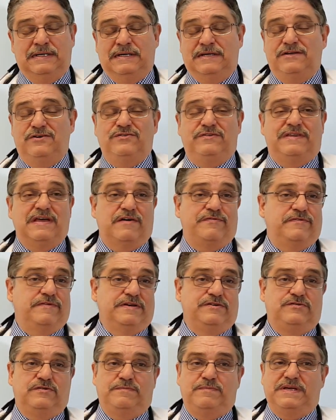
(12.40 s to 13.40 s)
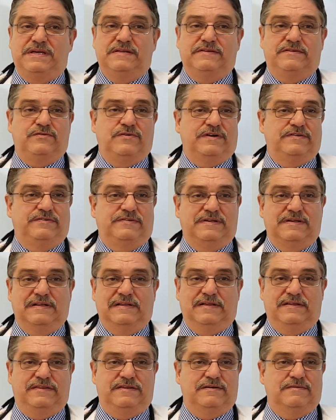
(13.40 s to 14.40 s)
You definitely should be interested in
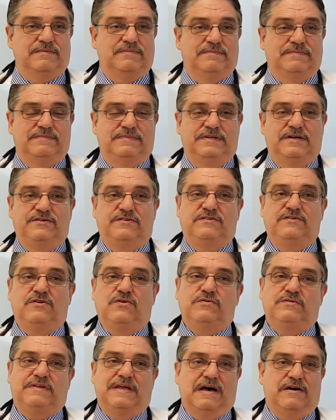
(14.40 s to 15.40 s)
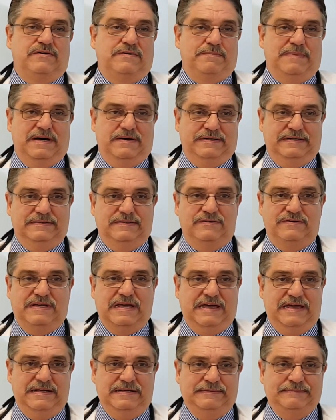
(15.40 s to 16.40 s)
lithium. There's no doubt about it,
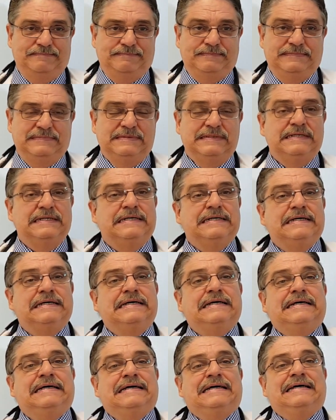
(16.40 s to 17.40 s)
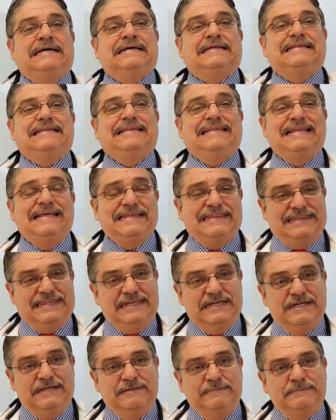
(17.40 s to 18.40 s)
okay?
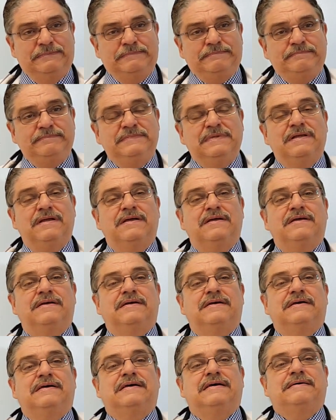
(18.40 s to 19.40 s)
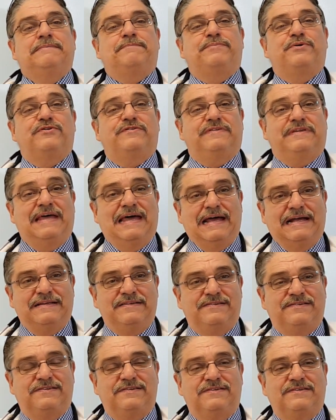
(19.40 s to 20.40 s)
Lithium
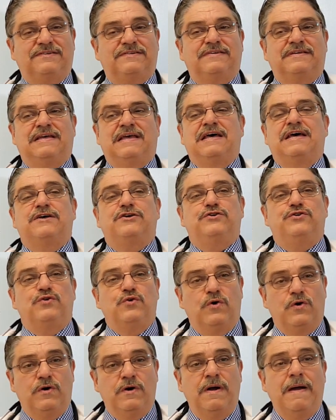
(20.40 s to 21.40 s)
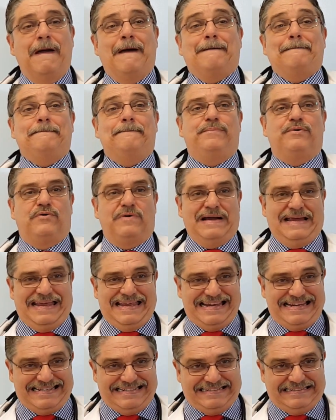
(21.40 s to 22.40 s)
protects your
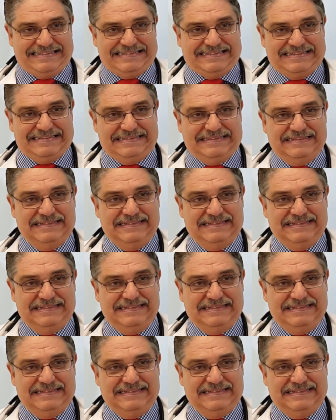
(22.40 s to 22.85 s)
brain.